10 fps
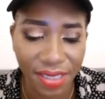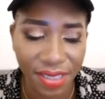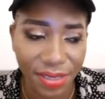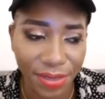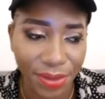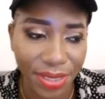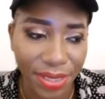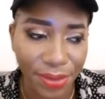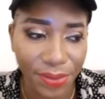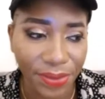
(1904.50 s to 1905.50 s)
So
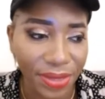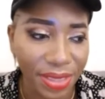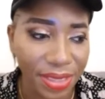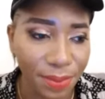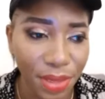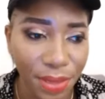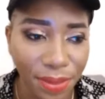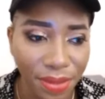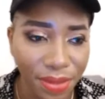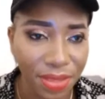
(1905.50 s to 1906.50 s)
now it's more
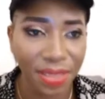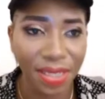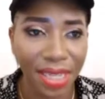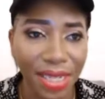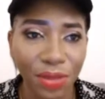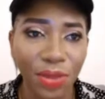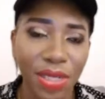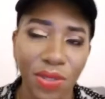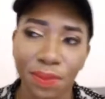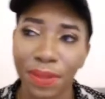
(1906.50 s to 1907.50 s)
about I now try
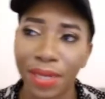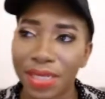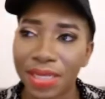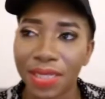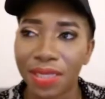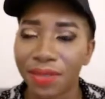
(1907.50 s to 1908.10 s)
to balance it.